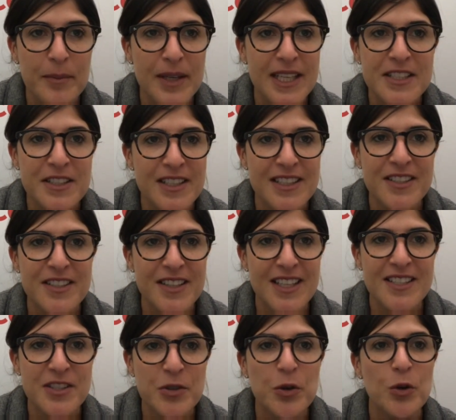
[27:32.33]
into
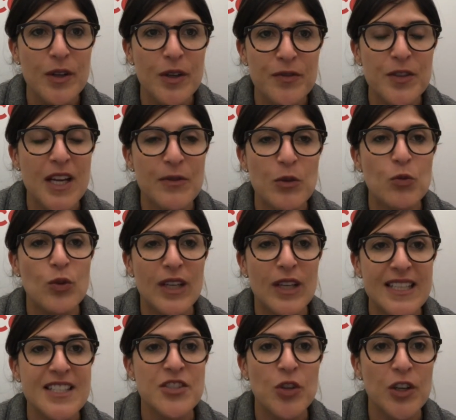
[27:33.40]
their store if you have a
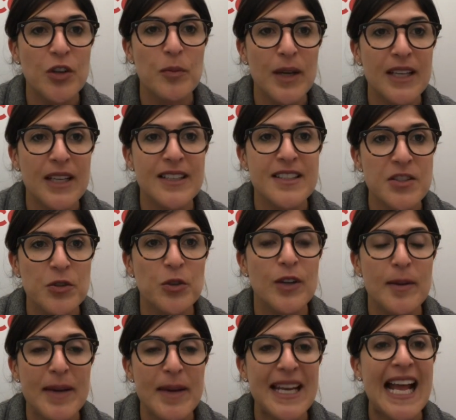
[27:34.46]
really strong, compelling
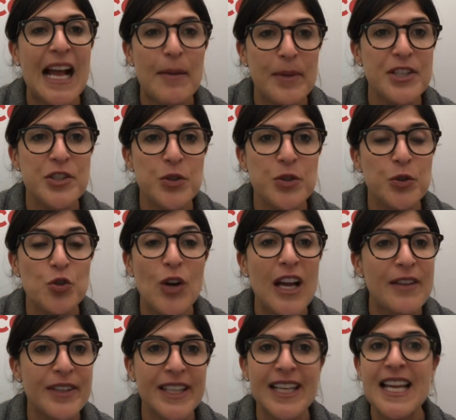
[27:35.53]
story about how much you're
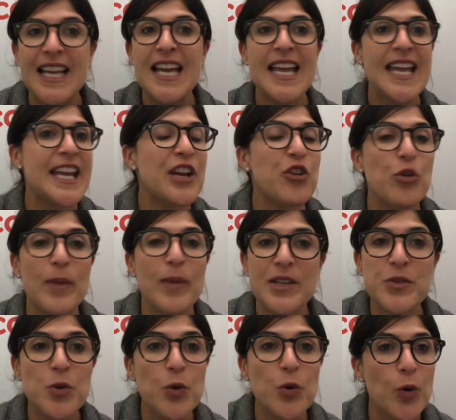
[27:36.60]
driving
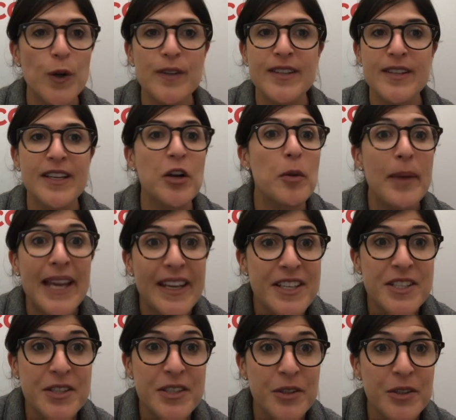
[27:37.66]
incremental growth in a
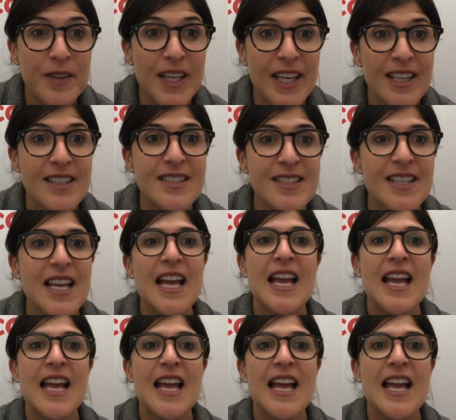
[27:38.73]
competitor of theirs,